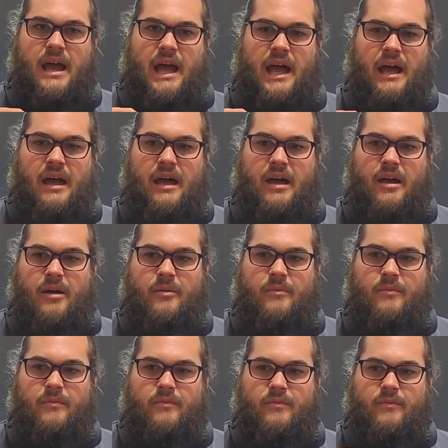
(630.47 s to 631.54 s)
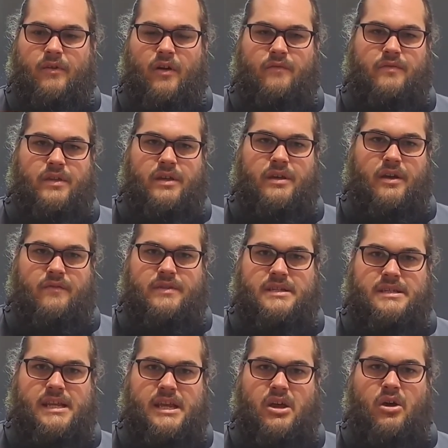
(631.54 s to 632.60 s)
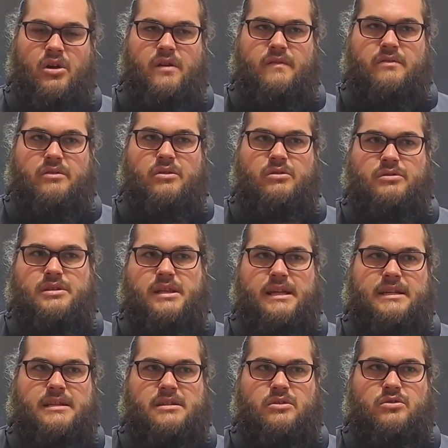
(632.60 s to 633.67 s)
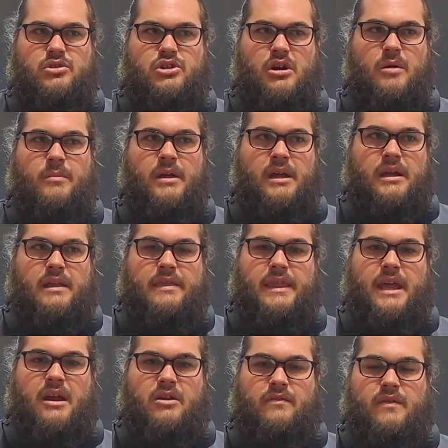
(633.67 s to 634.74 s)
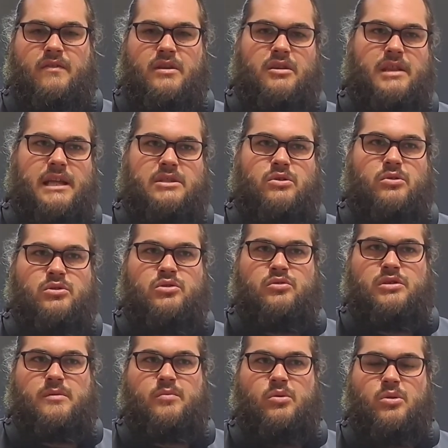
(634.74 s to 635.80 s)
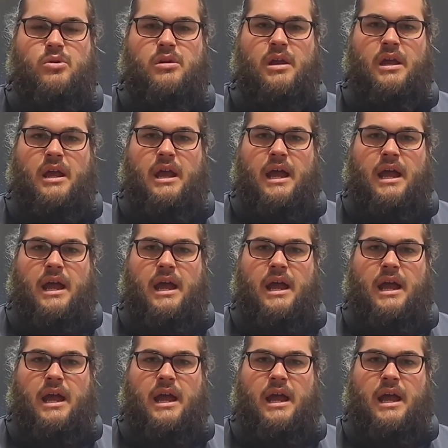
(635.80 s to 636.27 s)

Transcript: of the sneaker overall, so that does a good job there of giving you that torsional support.